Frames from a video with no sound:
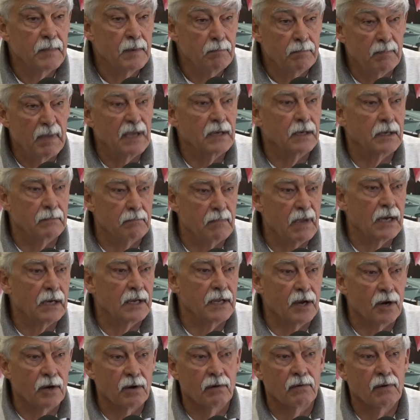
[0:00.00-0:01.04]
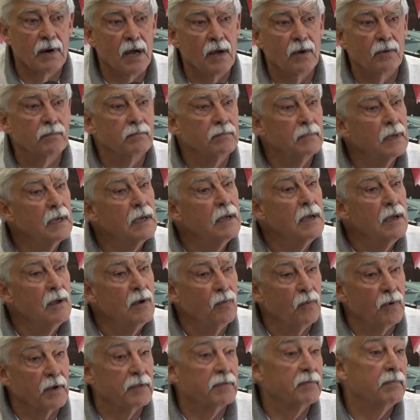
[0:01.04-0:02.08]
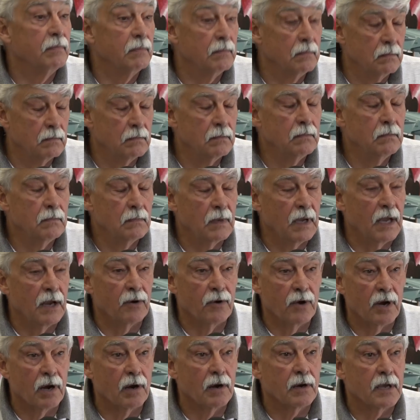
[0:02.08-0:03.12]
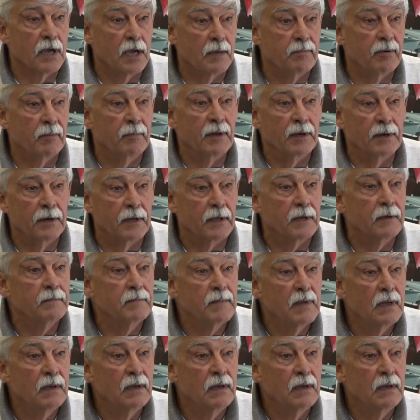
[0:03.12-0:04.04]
Mainly air-to-ground with air-to-air capability.